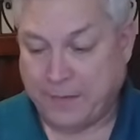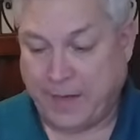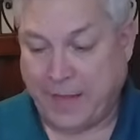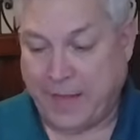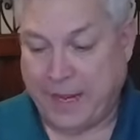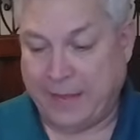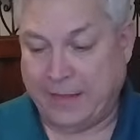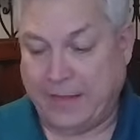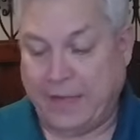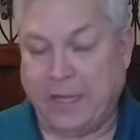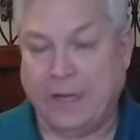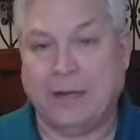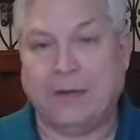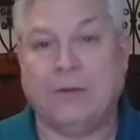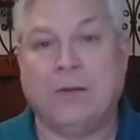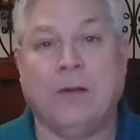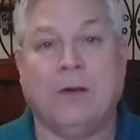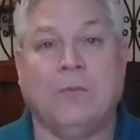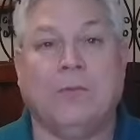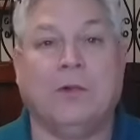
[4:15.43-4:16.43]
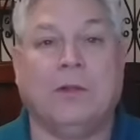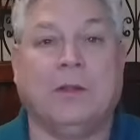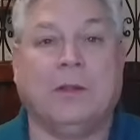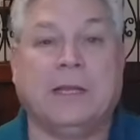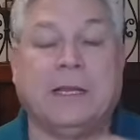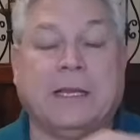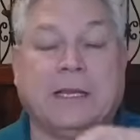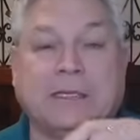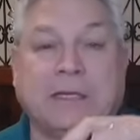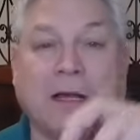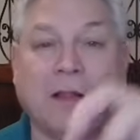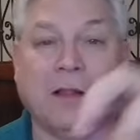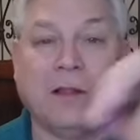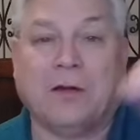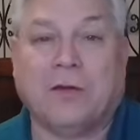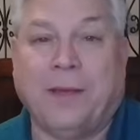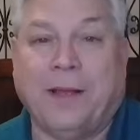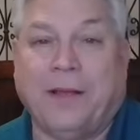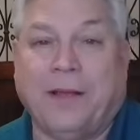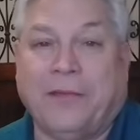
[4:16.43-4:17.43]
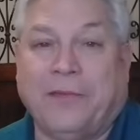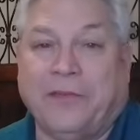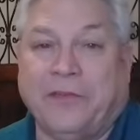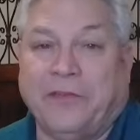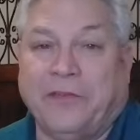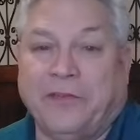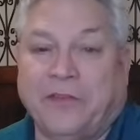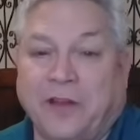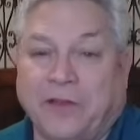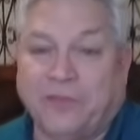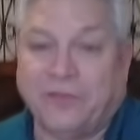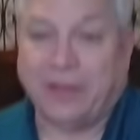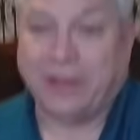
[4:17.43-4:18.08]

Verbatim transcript: and then we'll look at dollar amounts and stuff